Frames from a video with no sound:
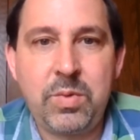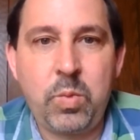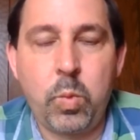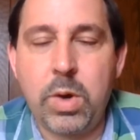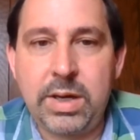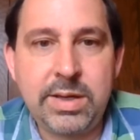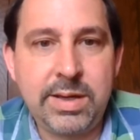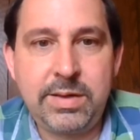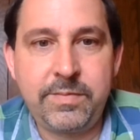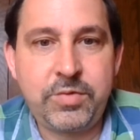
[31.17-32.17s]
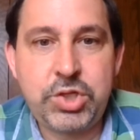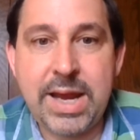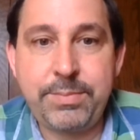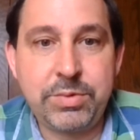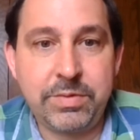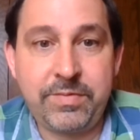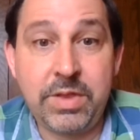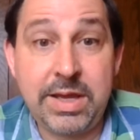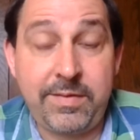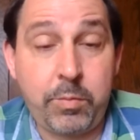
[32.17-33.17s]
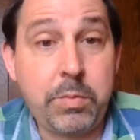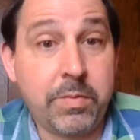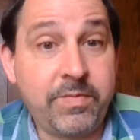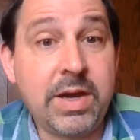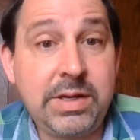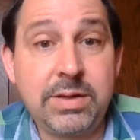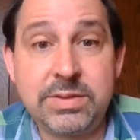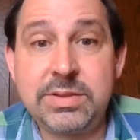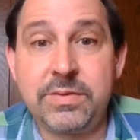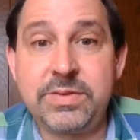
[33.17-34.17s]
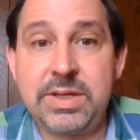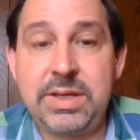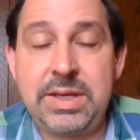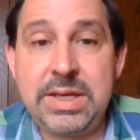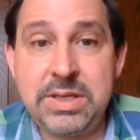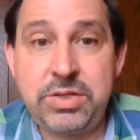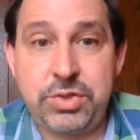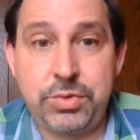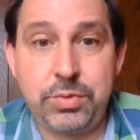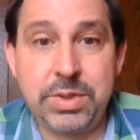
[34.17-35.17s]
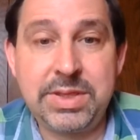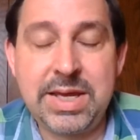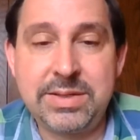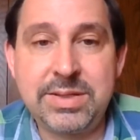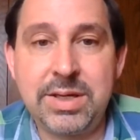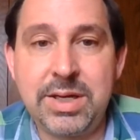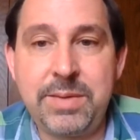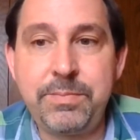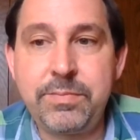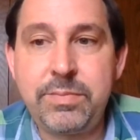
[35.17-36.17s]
what kind of chapter of life we were finding ourselves into at that time.